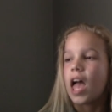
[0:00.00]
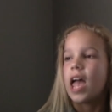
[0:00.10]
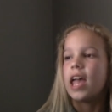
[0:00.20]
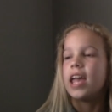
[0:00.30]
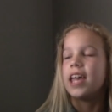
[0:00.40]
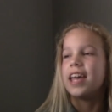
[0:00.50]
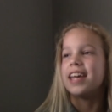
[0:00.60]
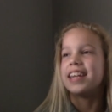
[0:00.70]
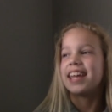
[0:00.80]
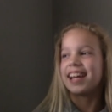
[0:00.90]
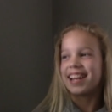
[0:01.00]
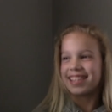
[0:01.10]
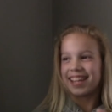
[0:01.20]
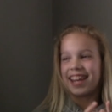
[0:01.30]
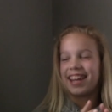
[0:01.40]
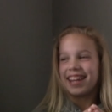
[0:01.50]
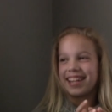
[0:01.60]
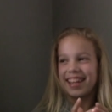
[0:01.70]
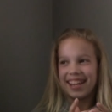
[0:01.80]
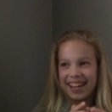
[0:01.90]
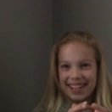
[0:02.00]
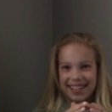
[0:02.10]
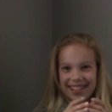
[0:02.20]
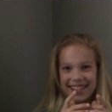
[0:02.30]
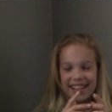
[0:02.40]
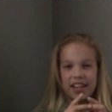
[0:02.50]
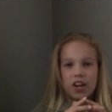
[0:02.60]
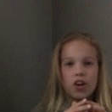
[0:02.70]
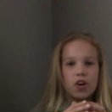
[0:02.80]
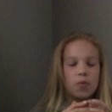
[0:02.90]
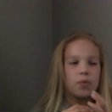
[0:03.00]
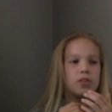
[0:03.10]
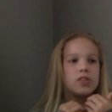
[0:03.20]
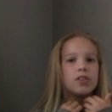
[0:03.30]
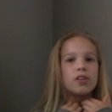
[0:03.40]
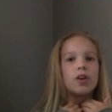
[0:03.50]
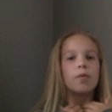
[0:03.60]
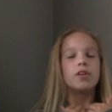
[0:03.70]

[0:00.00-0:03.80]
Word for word: And hang on a second. Hurry up.